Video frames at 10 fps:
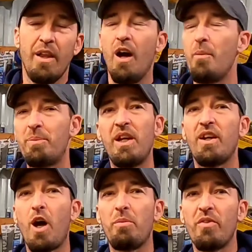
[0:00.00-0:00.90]
update a
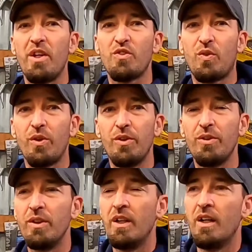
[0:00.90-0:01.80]
couple things for
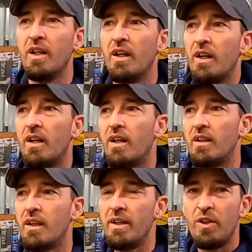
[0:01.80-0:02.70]
you,
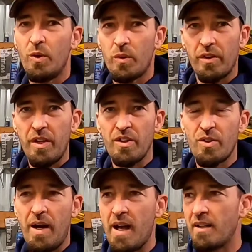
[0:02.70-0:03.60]
let you know where things
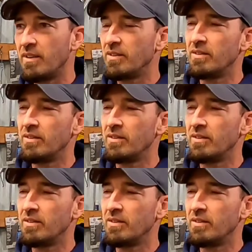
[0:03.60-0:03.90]
are at.